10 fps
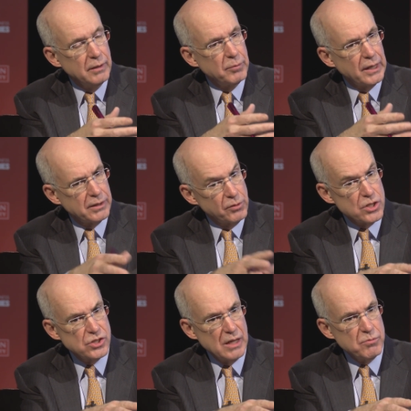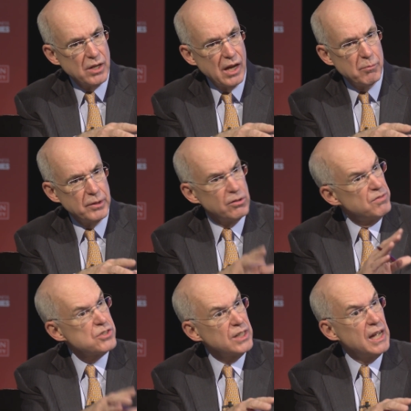but at the very same time, they're
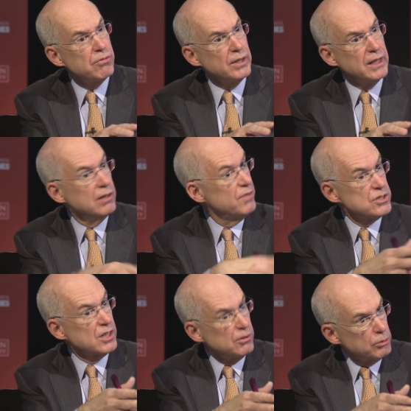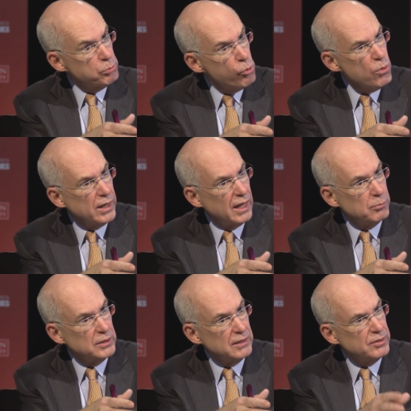investing heavily in investigative reporting, I
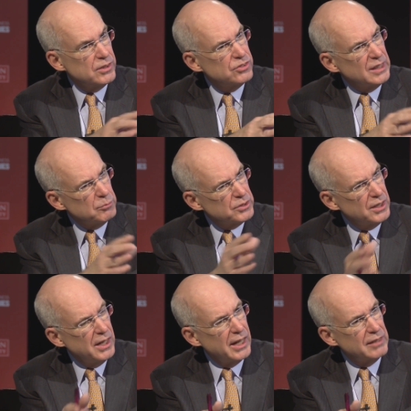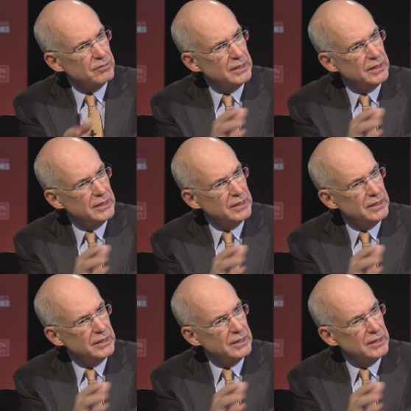believe, at the same time.